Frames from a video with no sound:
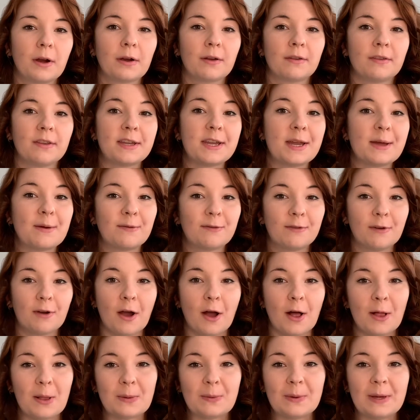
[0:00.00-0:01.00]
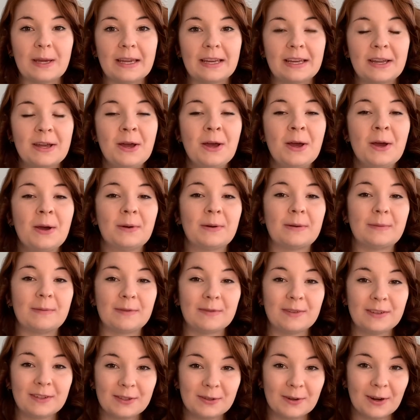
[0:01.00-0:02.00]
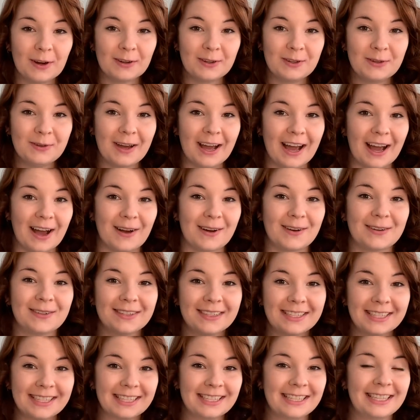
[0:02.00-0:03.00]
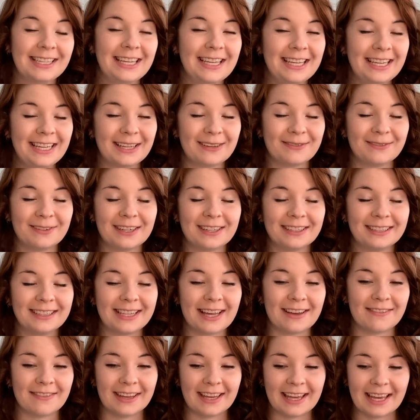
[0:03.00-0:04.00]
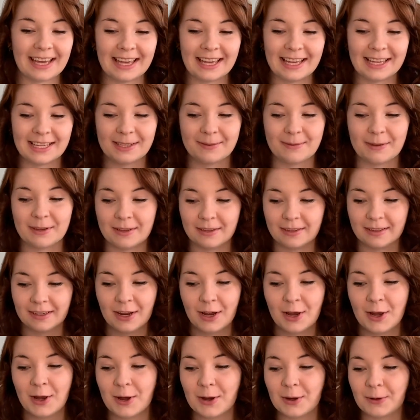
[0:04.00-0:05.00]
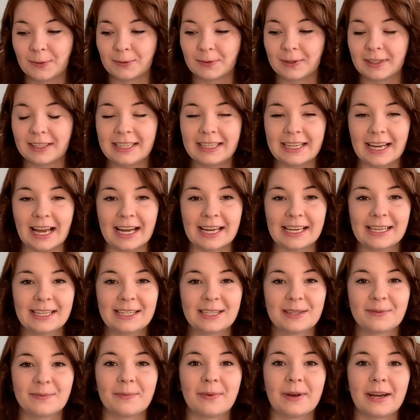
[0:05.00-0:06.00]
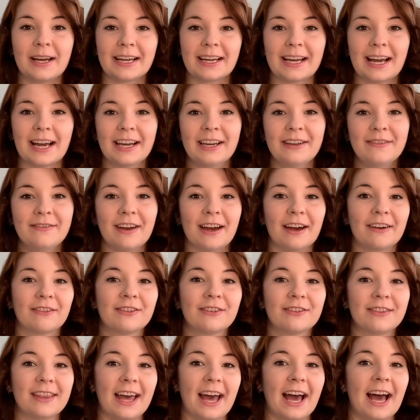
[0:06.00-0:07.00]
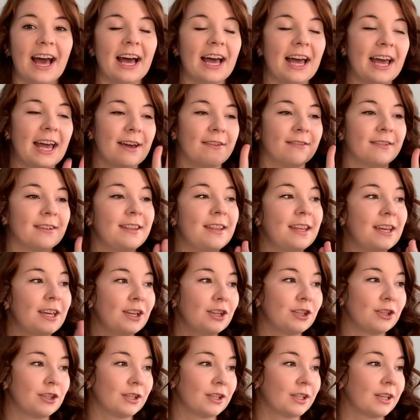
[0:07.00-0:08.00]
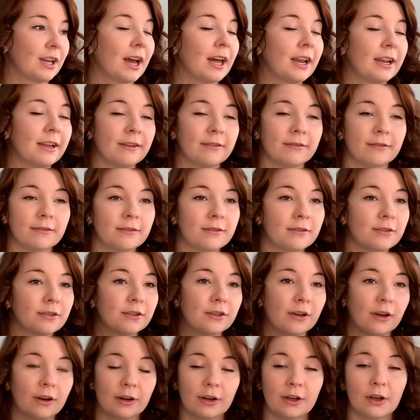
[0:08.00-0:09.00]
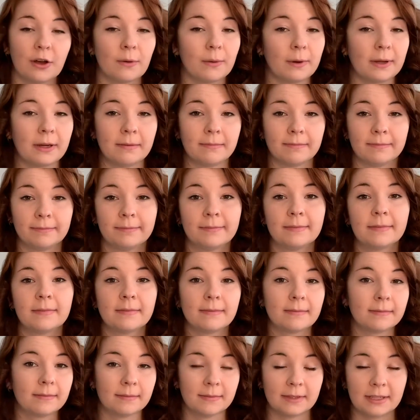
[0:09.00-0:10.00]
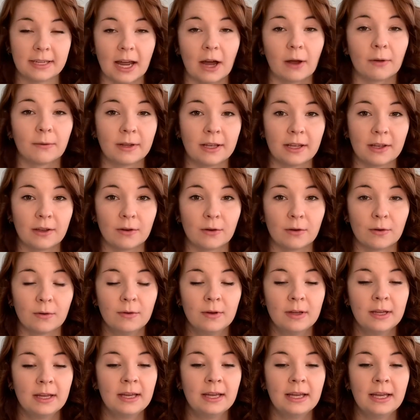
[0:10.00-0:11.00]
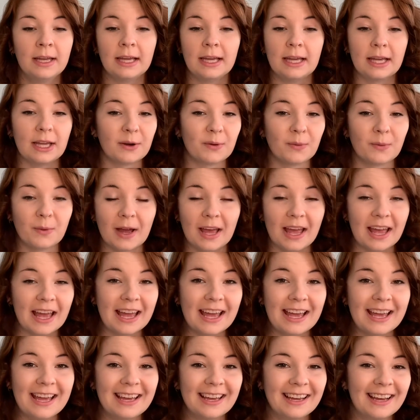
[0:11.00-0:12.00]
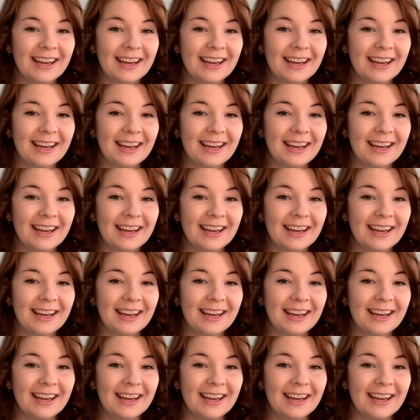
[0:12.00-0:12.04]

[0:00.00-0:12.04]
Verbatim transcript: the day before Halloween, we moved into our new house and we are loving it. It's been really nice, but kind of after that, everything just kind of started going downhill in a way.